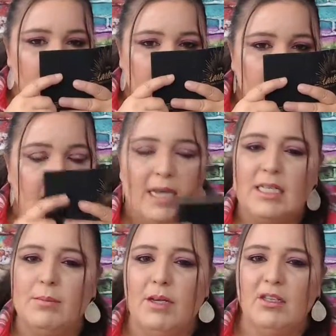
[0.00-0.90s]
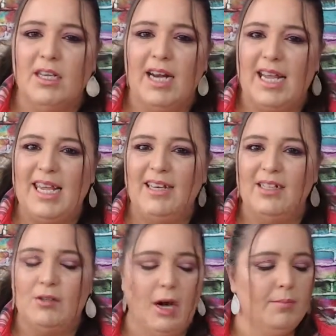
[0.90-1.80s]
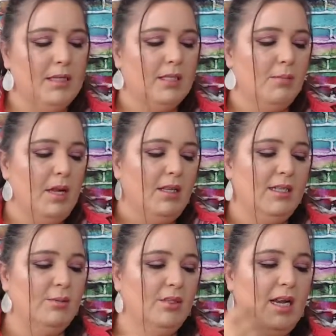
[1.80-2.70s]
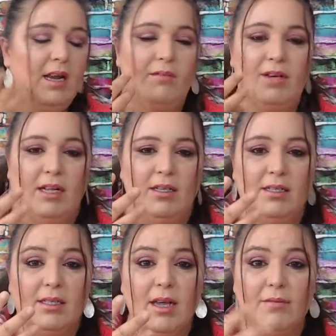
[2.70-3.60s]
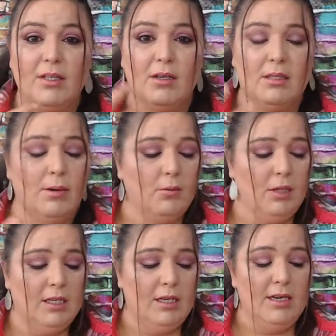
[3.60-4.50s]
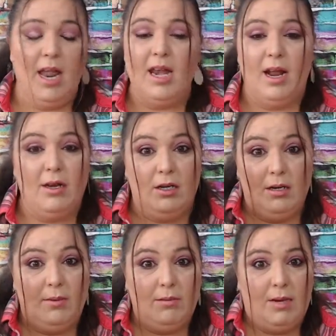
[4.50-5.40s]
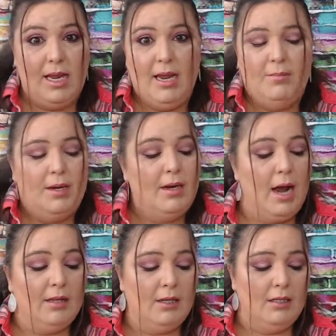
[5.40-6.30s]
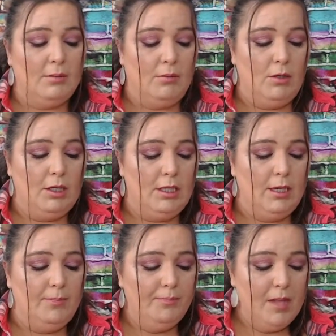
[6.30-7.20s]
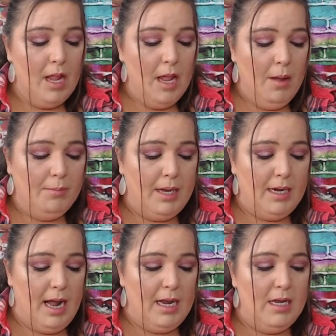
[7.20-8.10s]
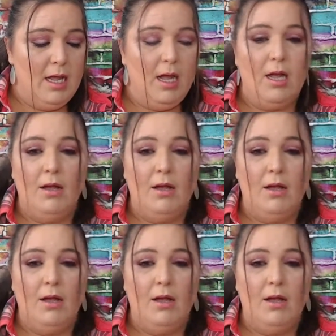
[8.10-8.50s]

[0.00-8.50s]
It smells good. I can't describe the smell. It smells kind of like vanilla and stuff. So it smelled really good. And I could have been in my head, but I thought it smelled really good. But I love